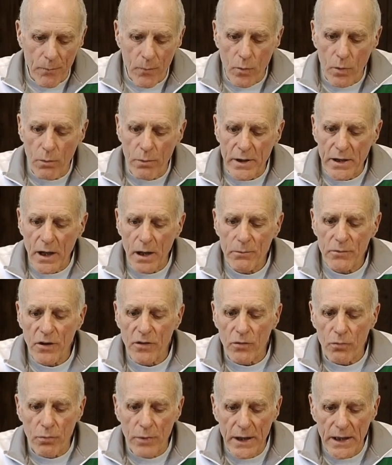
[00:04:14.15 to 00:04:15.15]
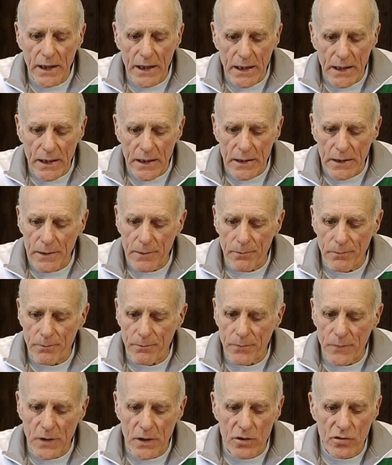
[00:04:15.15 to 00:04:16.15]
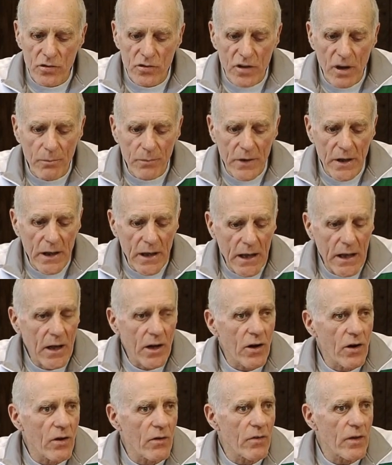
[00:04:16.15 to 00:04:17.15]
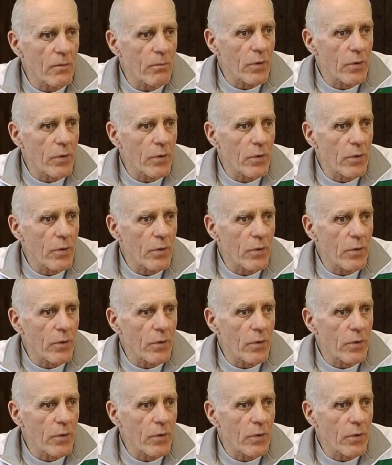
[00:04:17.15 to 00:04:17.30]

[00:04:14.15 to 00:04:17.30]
When we come to the rigging, there's something here that